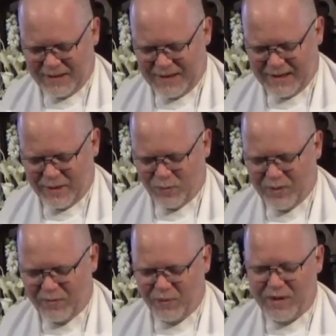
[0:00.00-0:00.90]
and that
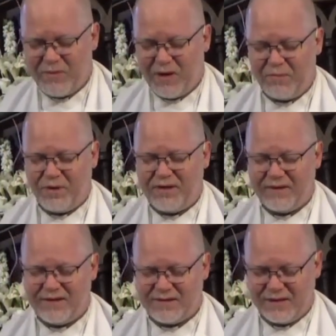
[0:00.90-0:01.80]
we might bring
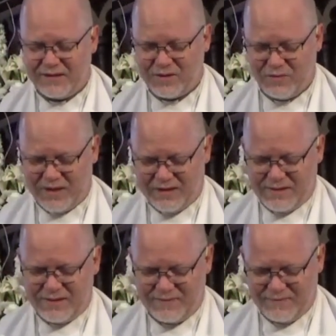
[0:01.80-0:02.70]
these things to others.